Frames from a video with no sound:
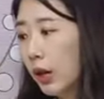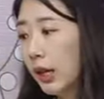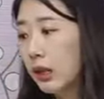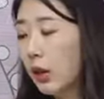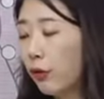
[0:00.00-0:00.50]

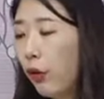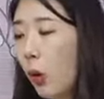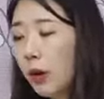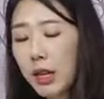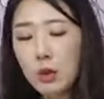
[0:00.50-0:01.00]
It's a
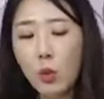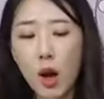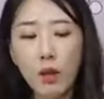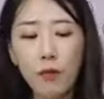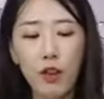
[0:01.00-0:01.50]

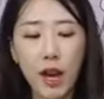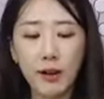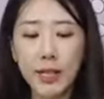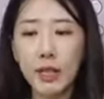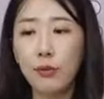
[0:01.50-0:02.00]
4-in-1
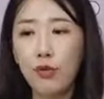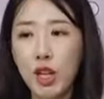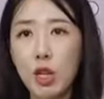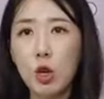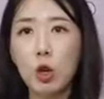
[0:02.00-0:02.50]
very
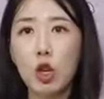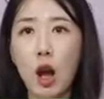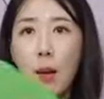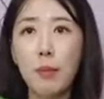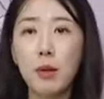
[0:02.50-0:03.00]
convenient
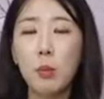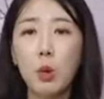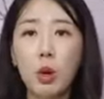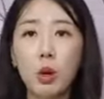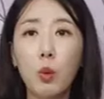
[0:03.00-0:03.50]
chopping
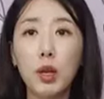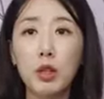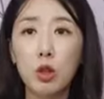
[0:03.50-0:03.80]
board with